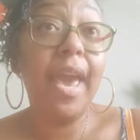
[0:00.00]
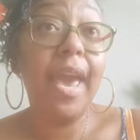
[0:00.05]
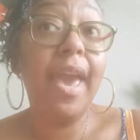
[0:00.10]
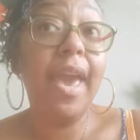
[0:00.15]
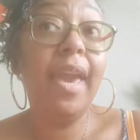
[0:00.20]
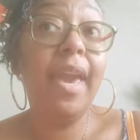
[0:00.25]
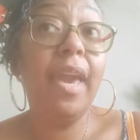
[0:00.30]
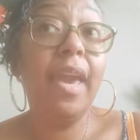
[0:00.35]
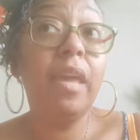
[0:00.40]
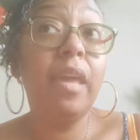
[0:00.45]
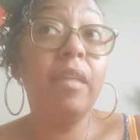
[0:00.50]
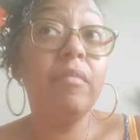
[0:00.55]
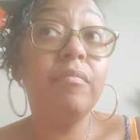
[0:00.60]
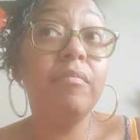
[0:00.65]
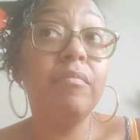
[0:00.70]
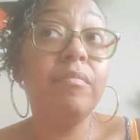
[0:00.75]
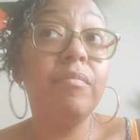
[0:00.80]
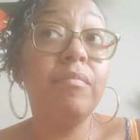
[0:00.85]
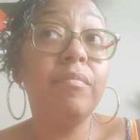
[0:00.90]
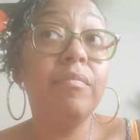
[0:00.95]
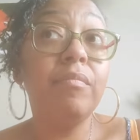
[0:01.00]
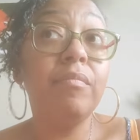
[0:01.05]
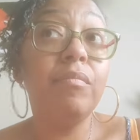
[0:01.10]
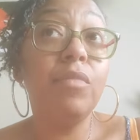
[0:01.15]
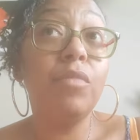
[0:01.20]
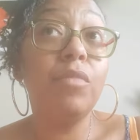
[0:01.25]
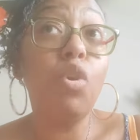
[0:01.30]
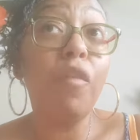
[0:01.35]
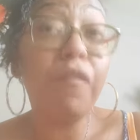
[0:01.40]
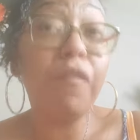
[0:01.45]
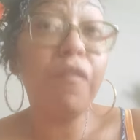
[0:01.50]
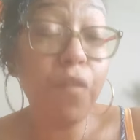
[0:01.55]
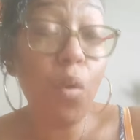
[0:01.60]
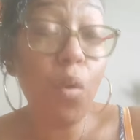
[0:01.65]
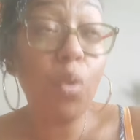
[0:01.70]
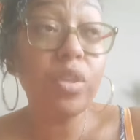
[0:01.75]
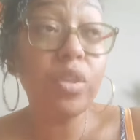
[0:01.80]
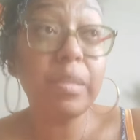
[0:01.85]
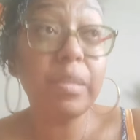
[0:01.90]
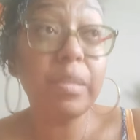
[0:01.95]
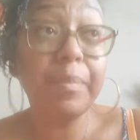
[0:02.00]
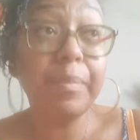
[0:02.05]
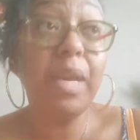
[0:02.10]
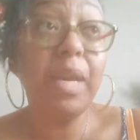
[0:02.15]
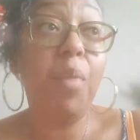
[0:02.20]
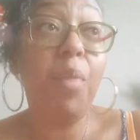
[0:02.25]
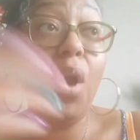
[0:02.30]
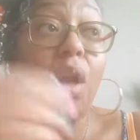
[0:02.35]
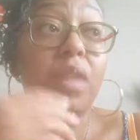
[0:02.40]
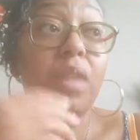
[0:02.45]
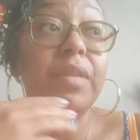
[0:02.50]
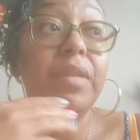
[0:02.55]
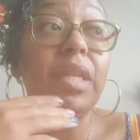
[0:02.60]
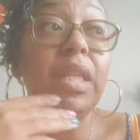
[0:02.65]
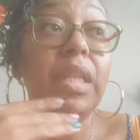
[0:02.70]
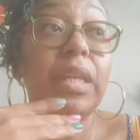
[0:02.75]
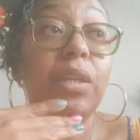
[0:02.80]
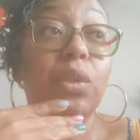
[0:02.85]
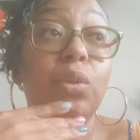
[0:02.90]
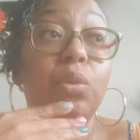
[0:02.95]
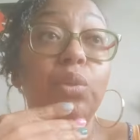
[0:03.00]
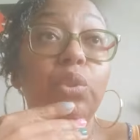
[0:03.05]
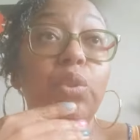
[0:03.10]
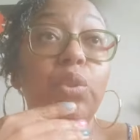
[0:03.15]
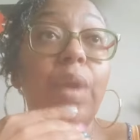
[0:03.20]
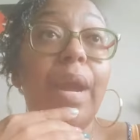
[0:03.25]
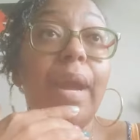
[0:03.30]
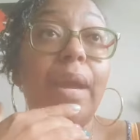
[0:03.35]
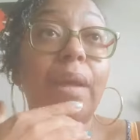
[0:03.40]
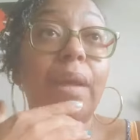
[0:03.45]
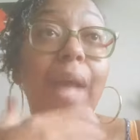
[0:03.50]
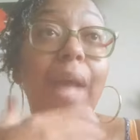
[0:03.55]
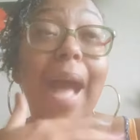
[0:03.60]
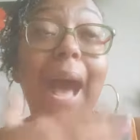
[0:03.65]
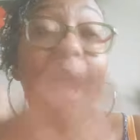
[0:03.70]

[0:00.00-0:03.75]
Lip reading: and you're forced to be a part of a clinical trial.